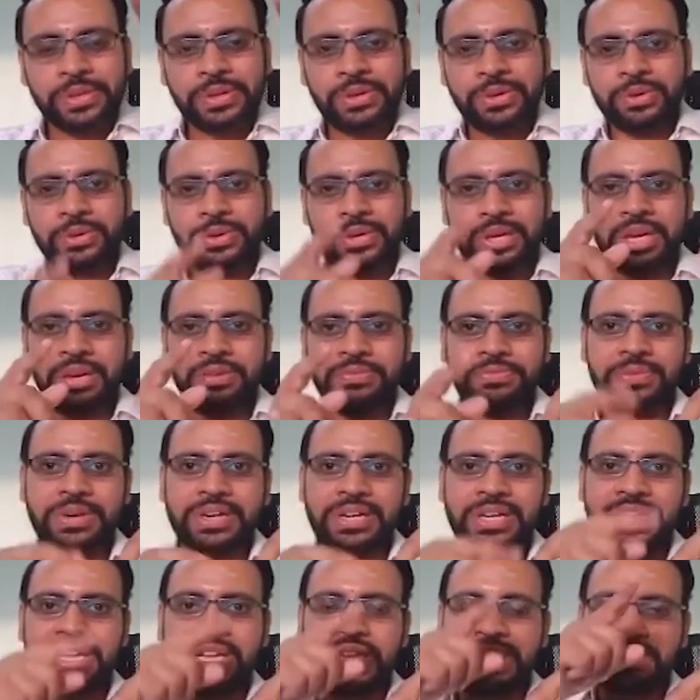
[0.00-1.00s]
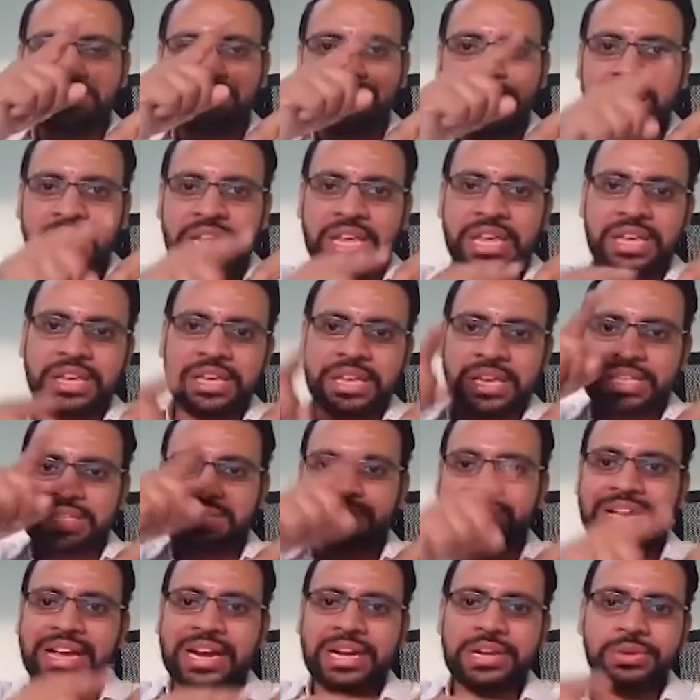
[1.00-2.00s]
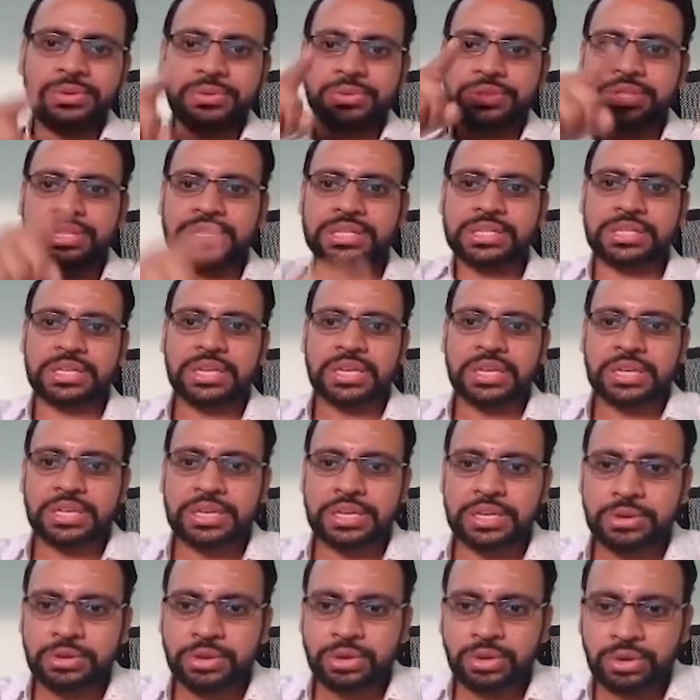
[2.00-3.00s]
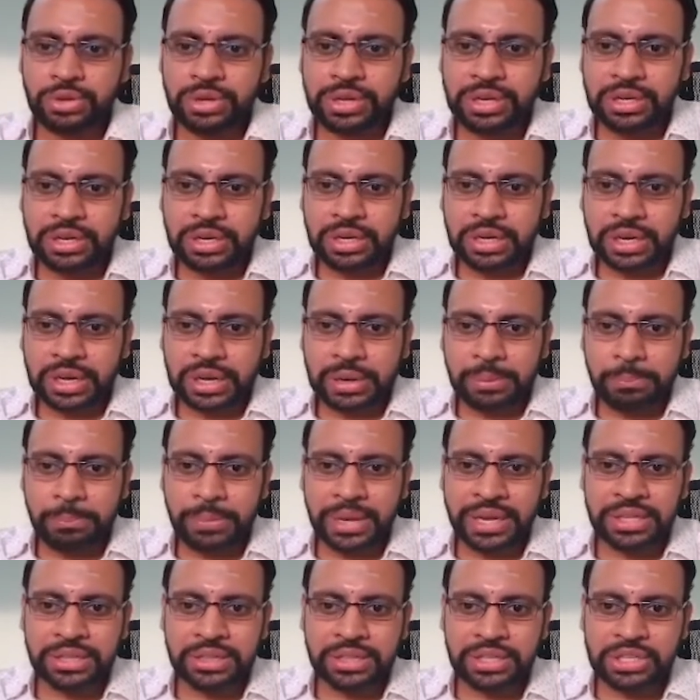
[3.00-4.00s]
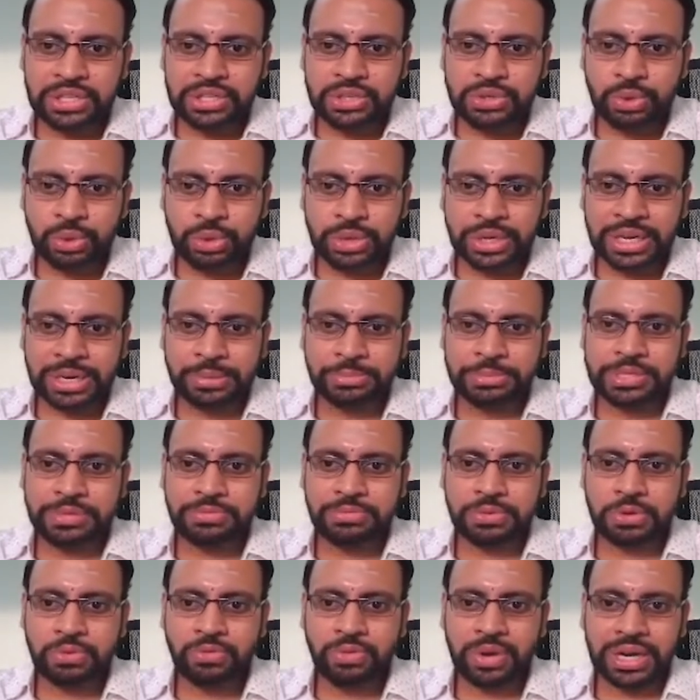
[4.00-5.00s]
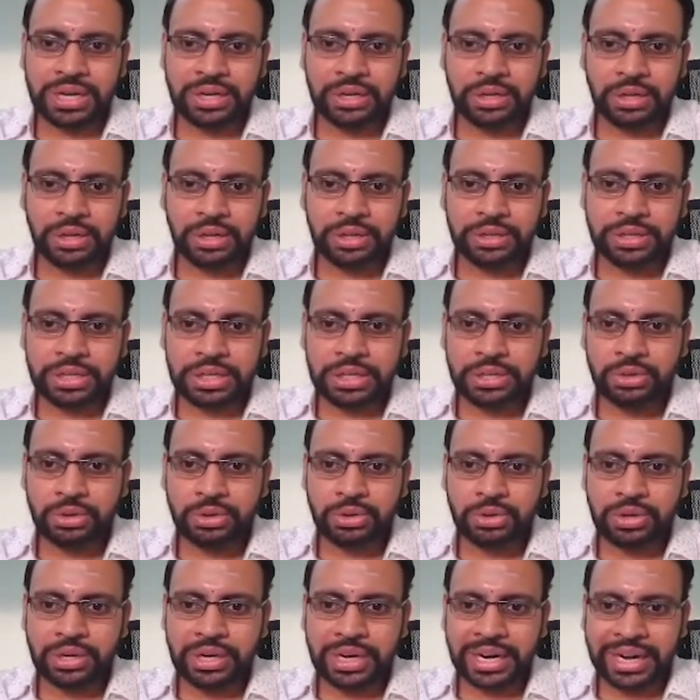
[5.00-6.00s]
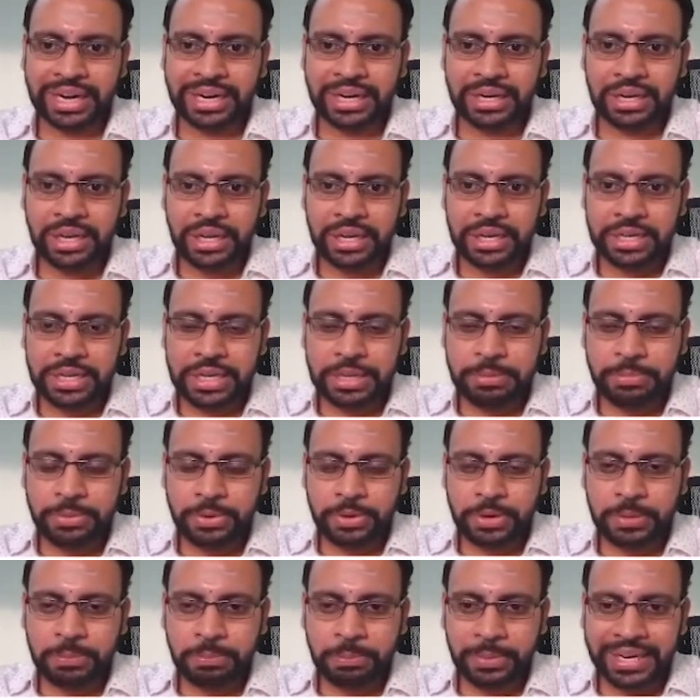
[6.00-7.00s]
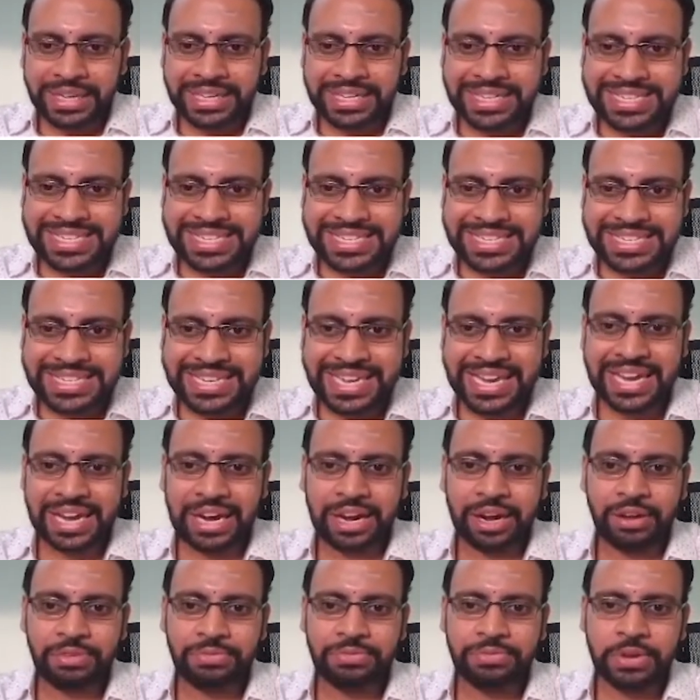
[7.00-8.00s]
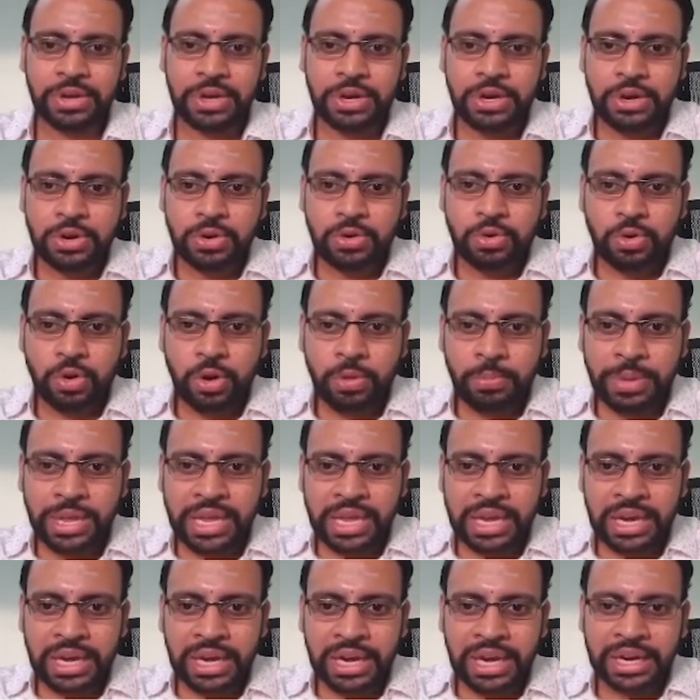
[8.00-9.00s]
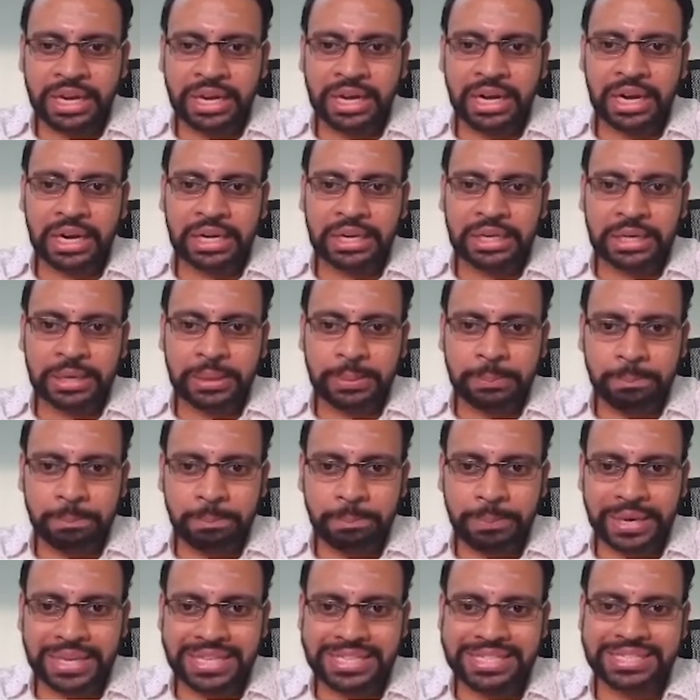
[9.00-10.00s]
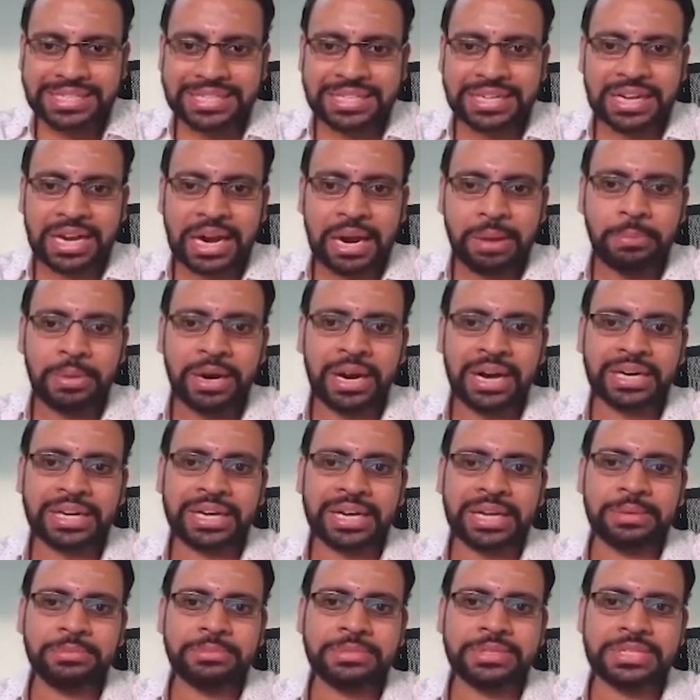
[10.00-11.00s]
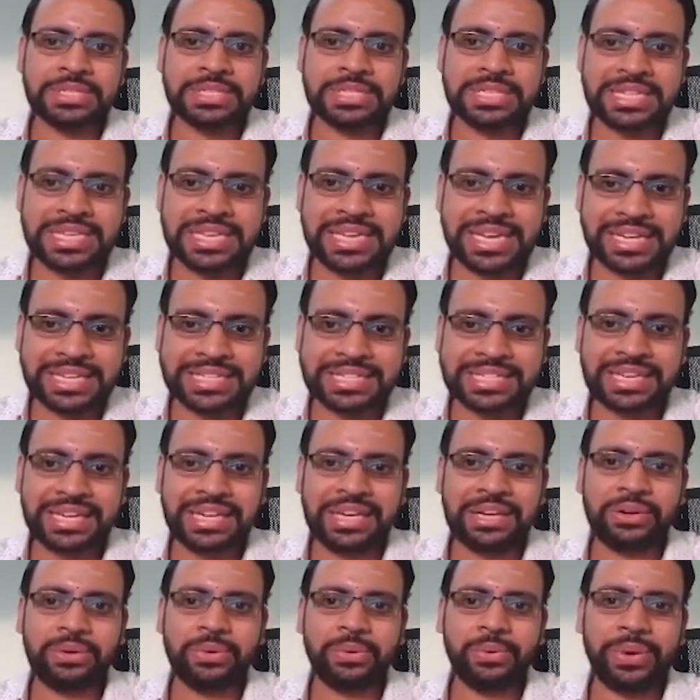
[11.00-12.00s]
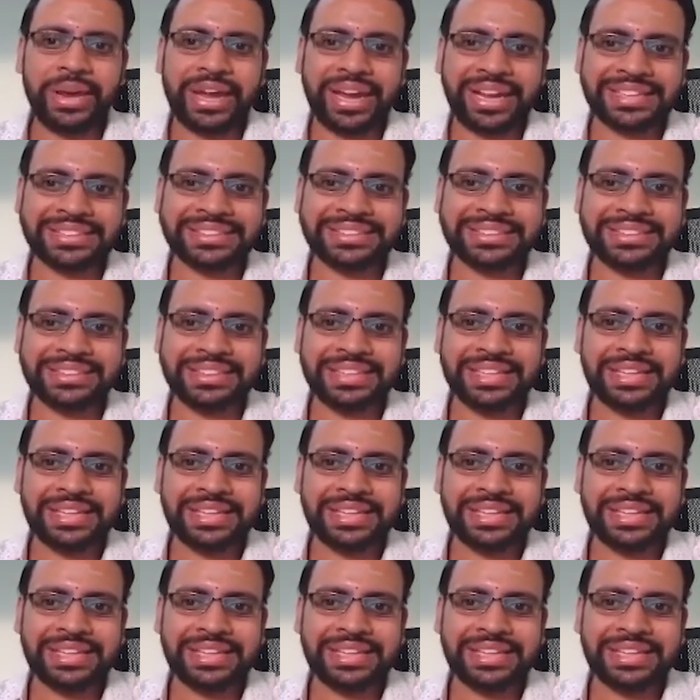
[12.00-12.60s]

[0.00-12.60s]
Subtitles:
okay, for each varying x value, this you could combine these two terms if you want. Then you could write e power minus j of omega naught plus gamma times gx into x,